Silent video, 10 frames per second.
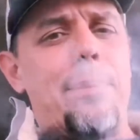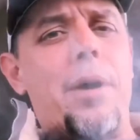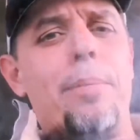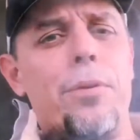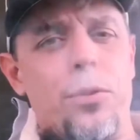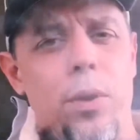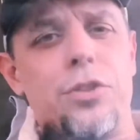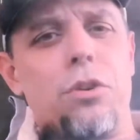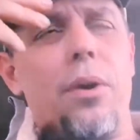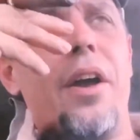pepper in the
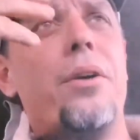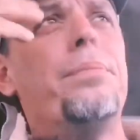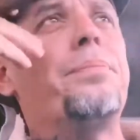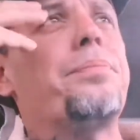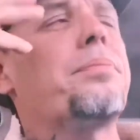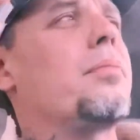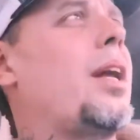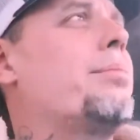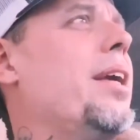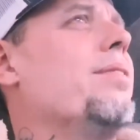retrohale.
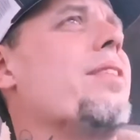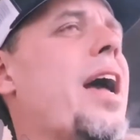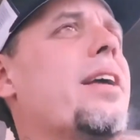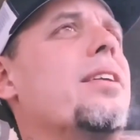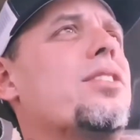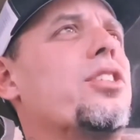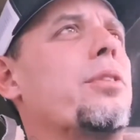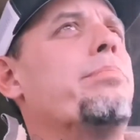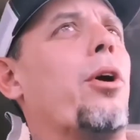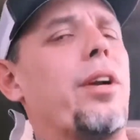I'm getting that. It's a
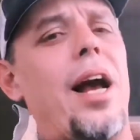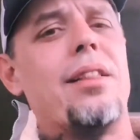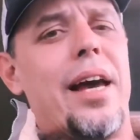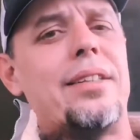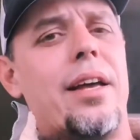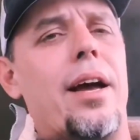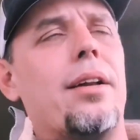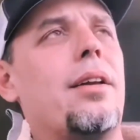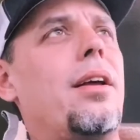good burn. I like that.